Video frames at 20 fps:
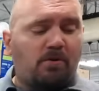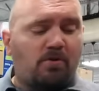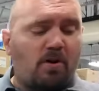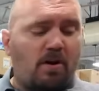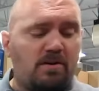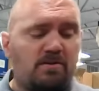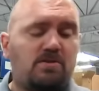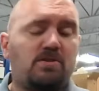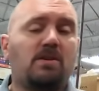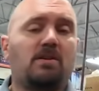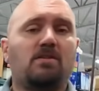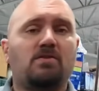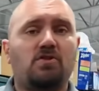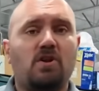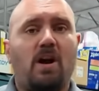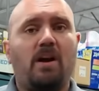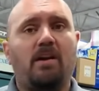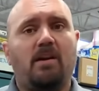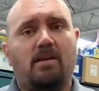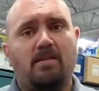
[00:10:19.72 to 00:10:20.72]
crunch and
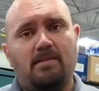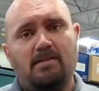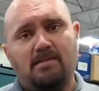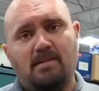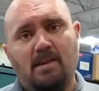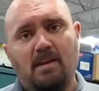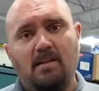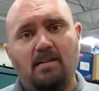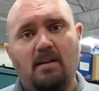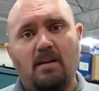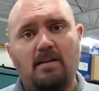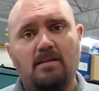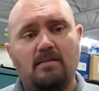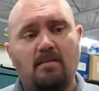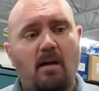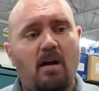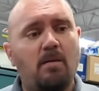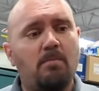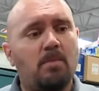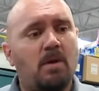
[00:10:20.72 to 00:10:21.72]
trying to get this thing done in
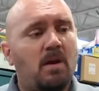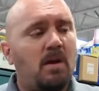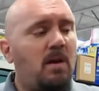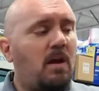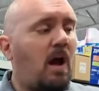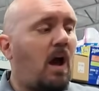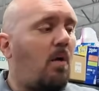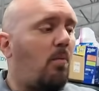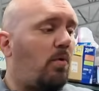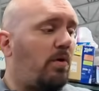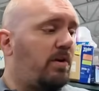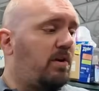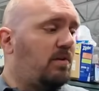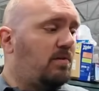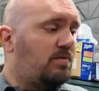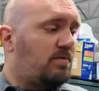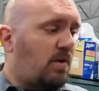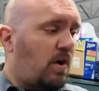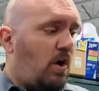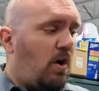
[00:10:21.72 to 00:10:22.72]
time, I want to
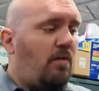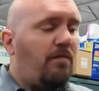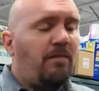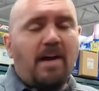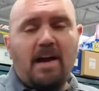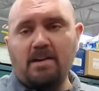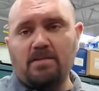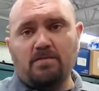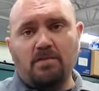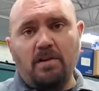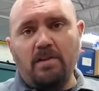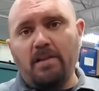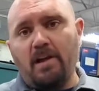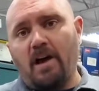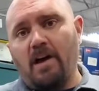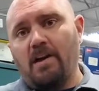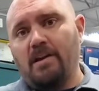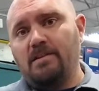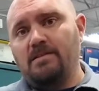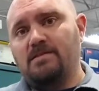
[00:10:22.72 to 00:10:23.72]
use all factory
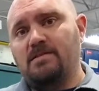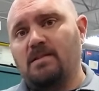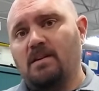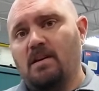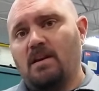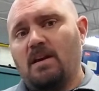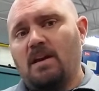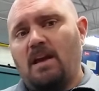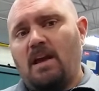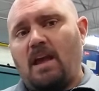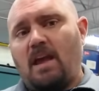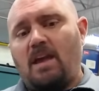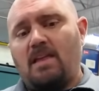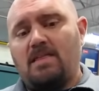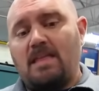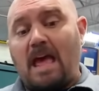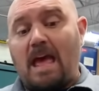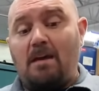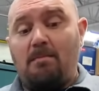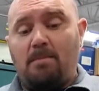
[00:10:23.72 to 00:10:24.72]
lines,
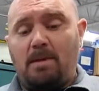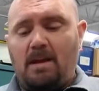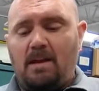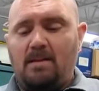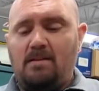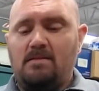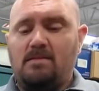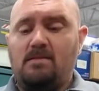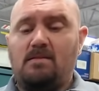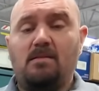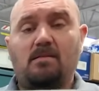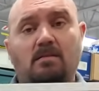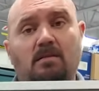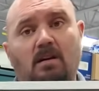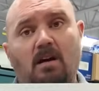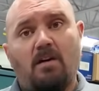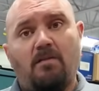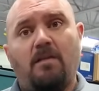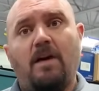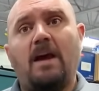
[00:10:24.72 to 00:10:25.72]
and that means
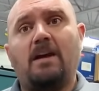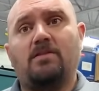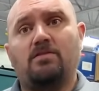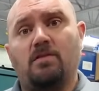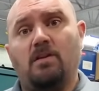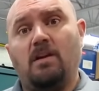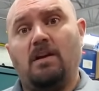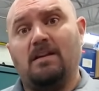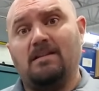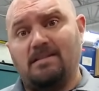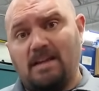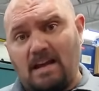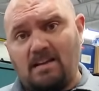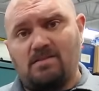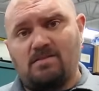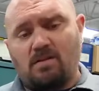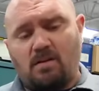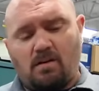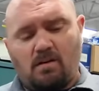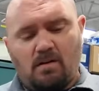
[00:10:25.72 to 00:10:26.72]
a factory
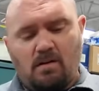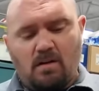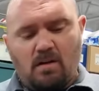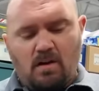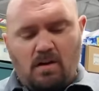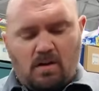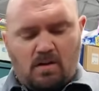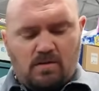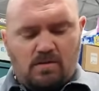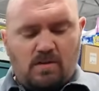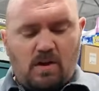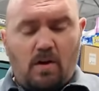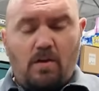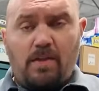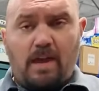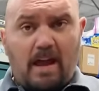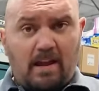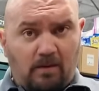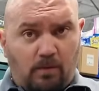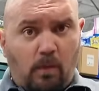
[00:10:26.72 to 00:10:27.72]
condenser. So
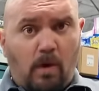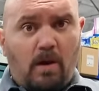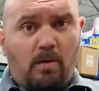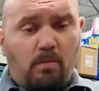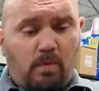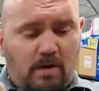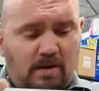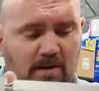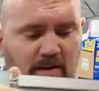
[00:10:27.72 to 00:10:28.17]
that's why we